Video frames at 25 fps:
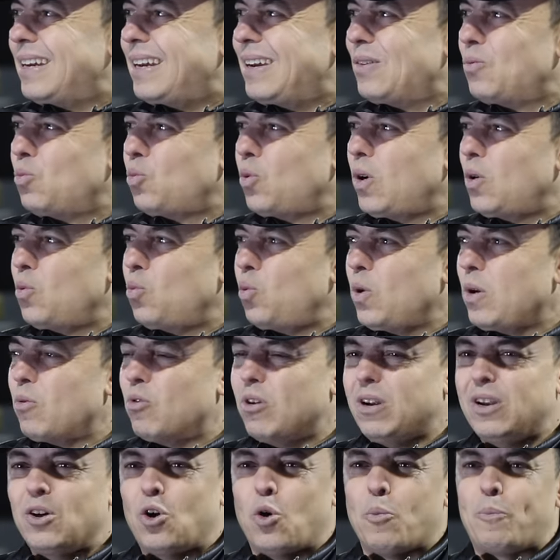and we
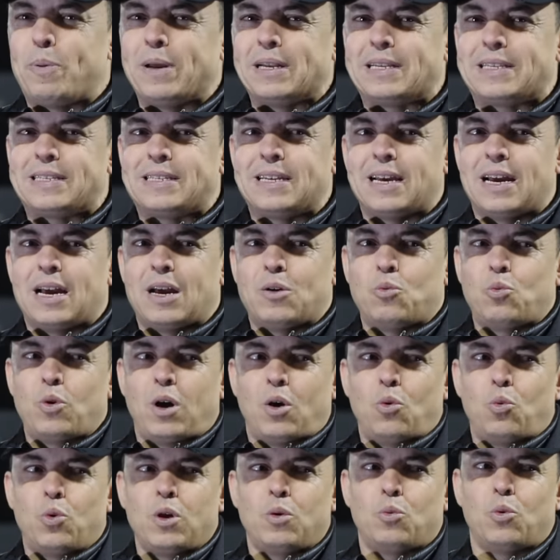were a little bit uh,
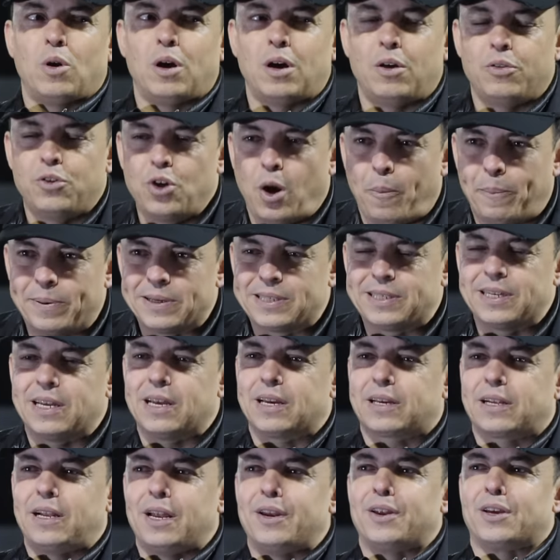well we were the
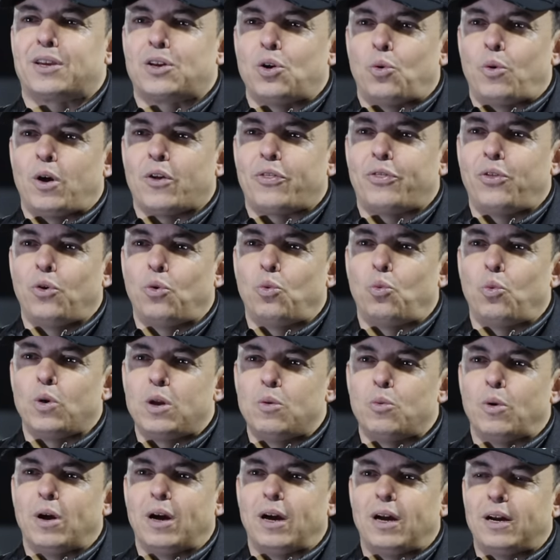opposite of clinical i thought
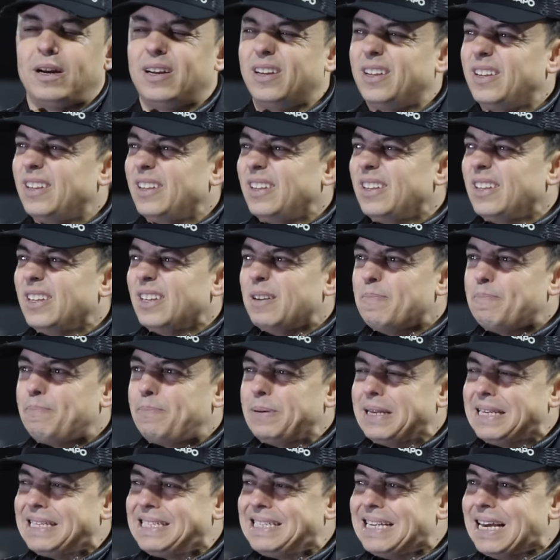we were
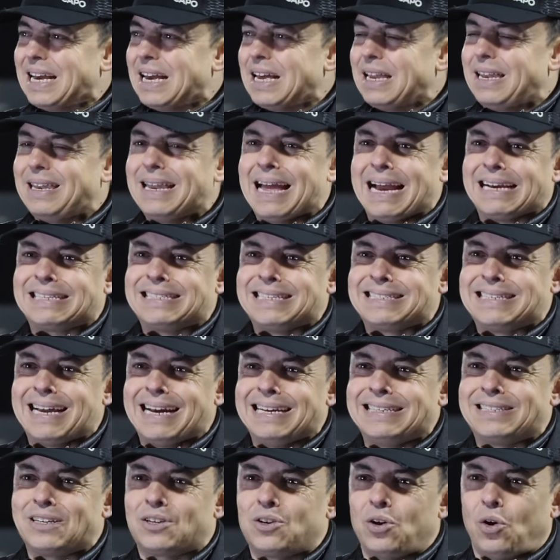a bit uh,
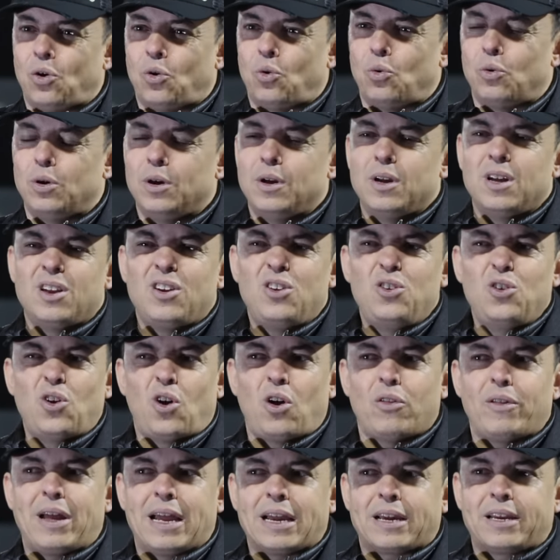lackadaisical
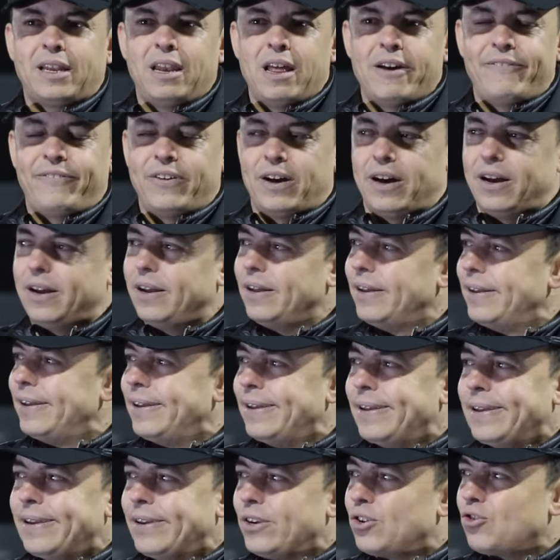not that clever
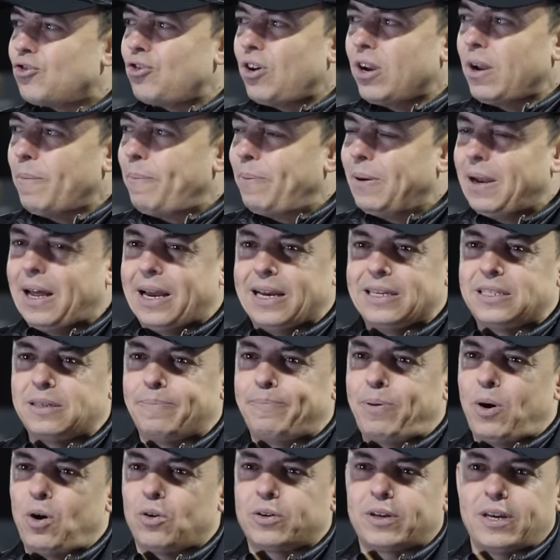trying to play
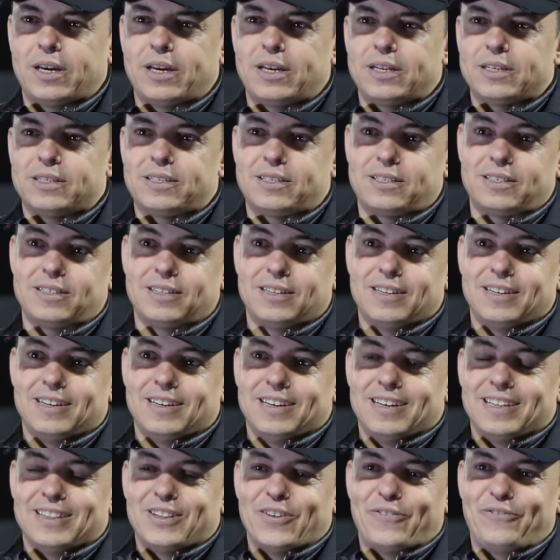into pockets
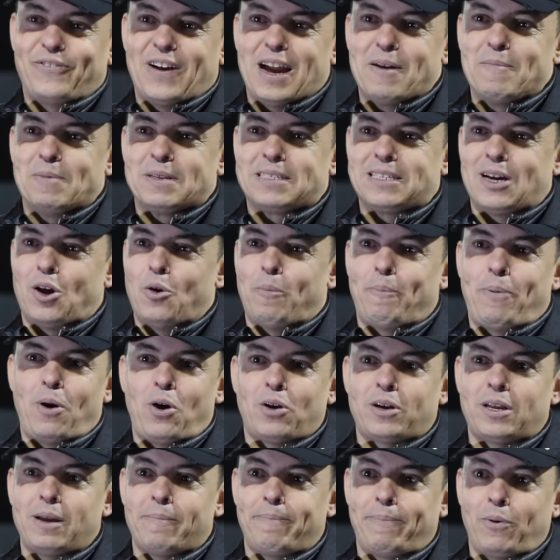the famous old
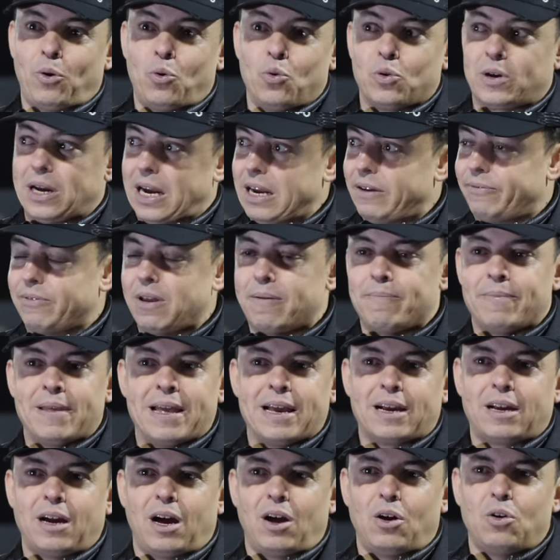pocket ball gave them
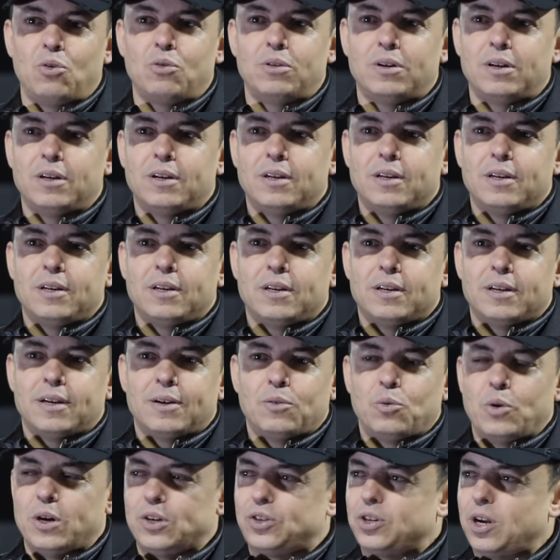their goal
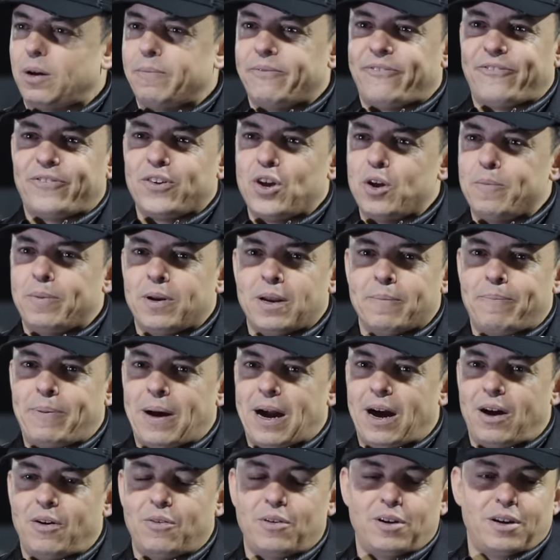which i'm fuming
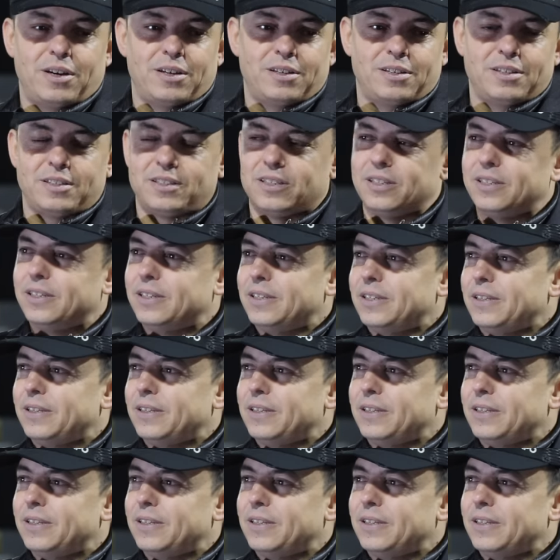about and